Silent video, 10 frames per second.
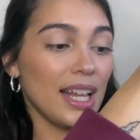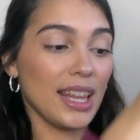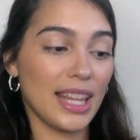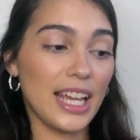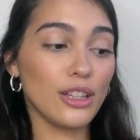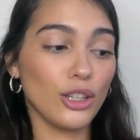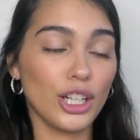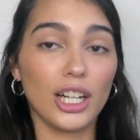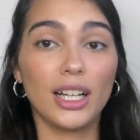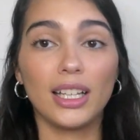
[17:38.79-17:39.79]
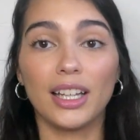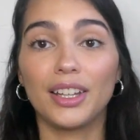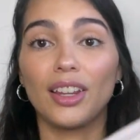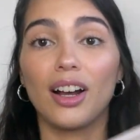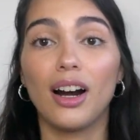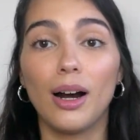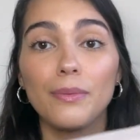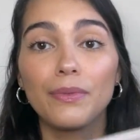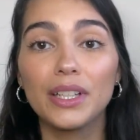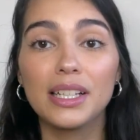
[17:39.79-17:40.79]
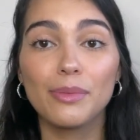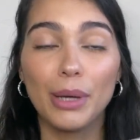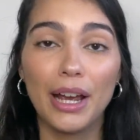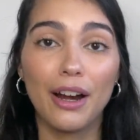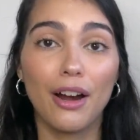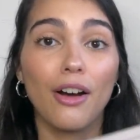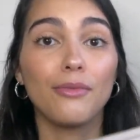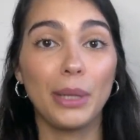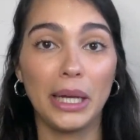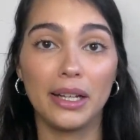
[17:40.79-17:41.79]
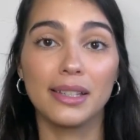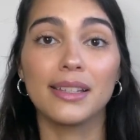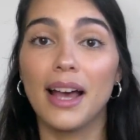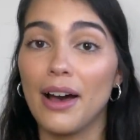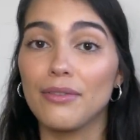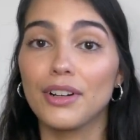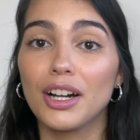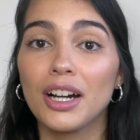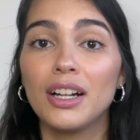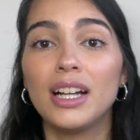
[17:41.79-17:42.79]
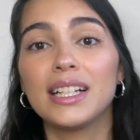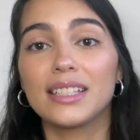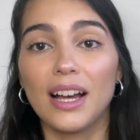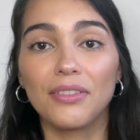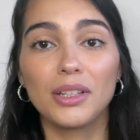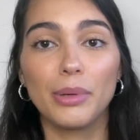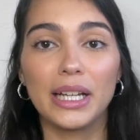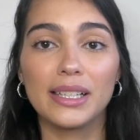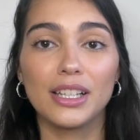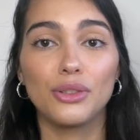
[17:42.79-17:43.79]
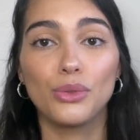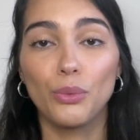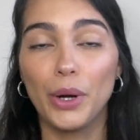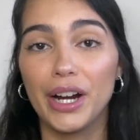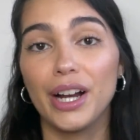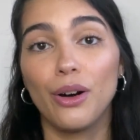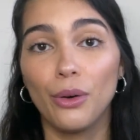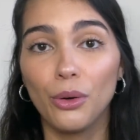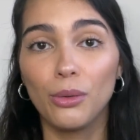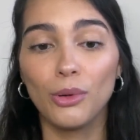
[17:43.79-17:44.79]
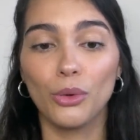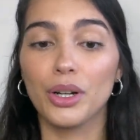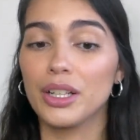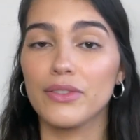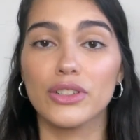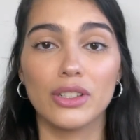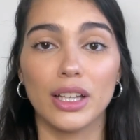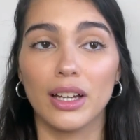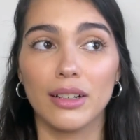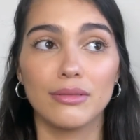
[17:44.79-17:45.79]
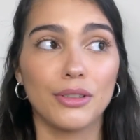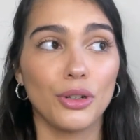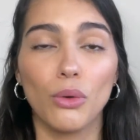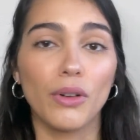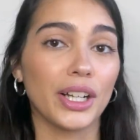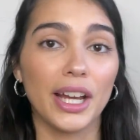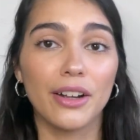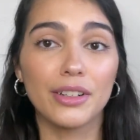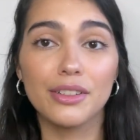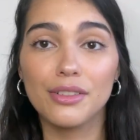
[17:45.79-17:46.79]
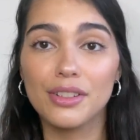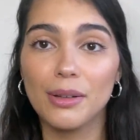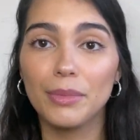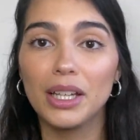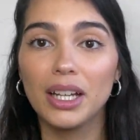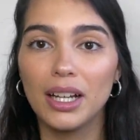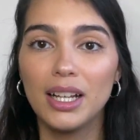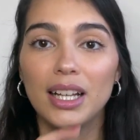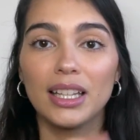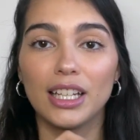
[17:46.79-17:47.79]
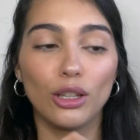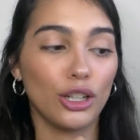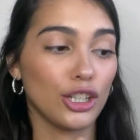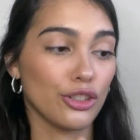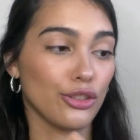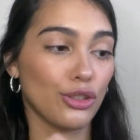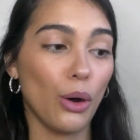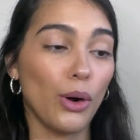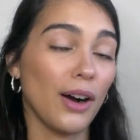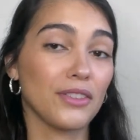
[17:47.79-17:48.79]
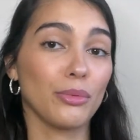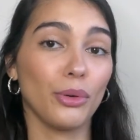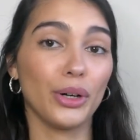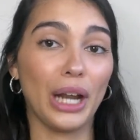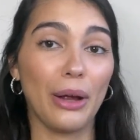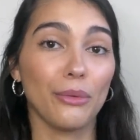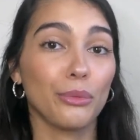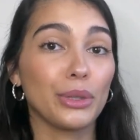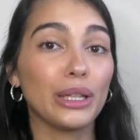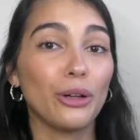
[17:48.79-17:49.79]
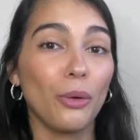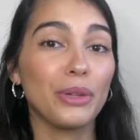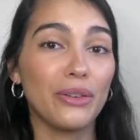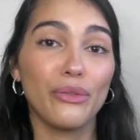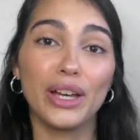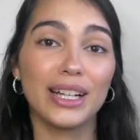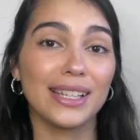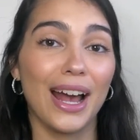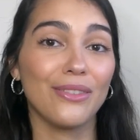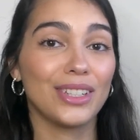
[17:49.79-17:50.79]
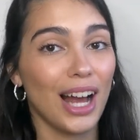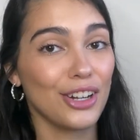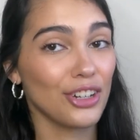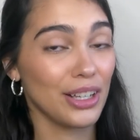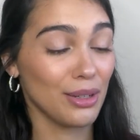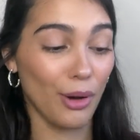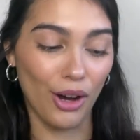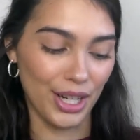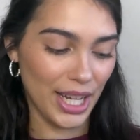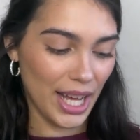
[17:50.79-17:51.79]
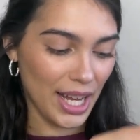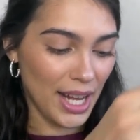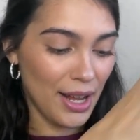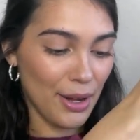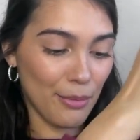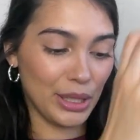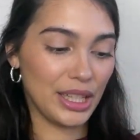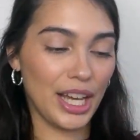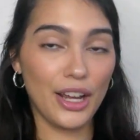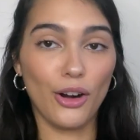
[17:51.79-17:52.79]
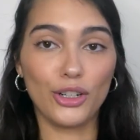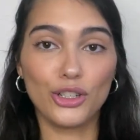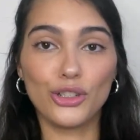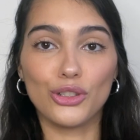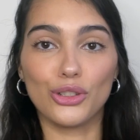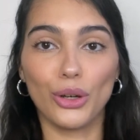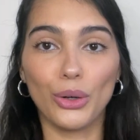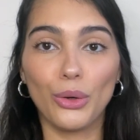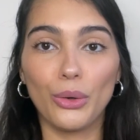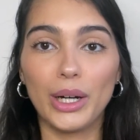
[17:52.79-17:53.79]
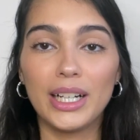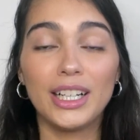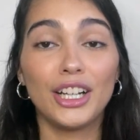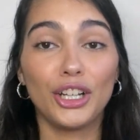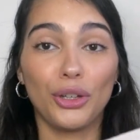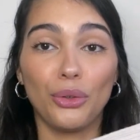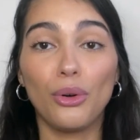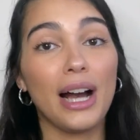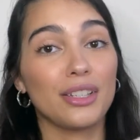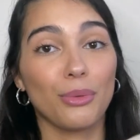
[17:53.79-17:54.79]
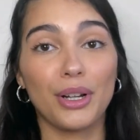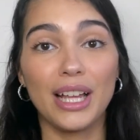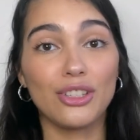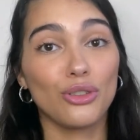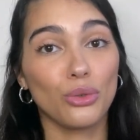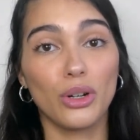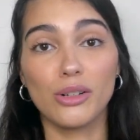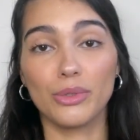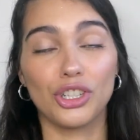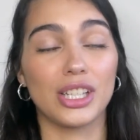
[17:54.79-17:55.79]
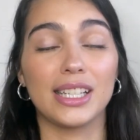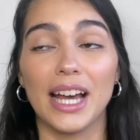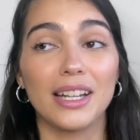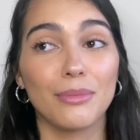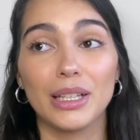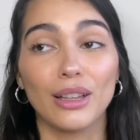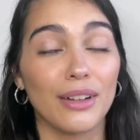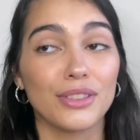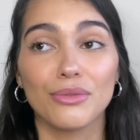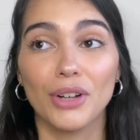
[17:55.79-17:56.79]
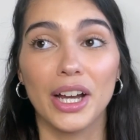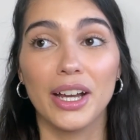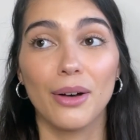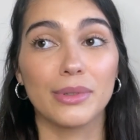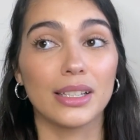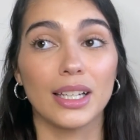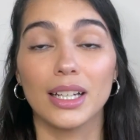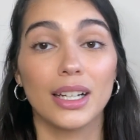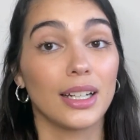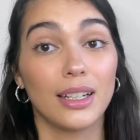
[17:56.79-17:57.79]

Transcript: they look like the comfiest pair of pants ever. Definitely pants that you could wear at home or even just like to go run errands or something. They look so comfortable and I really hope they fit because I have not tried them on yet, but they are so cute. I swear that store was just getting me left and right. I was like,